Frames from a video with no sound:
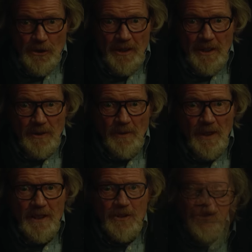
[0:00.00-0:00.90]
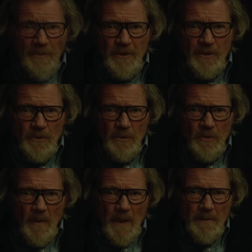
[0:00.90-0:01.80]
wears the suit, he must act like a
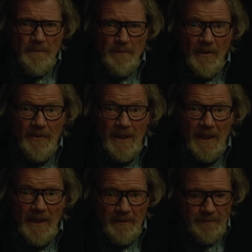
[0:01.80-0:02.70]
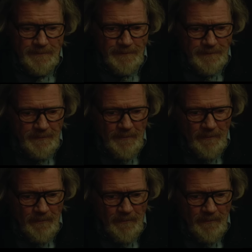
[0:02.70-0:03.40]
walrus and stop using his human voice.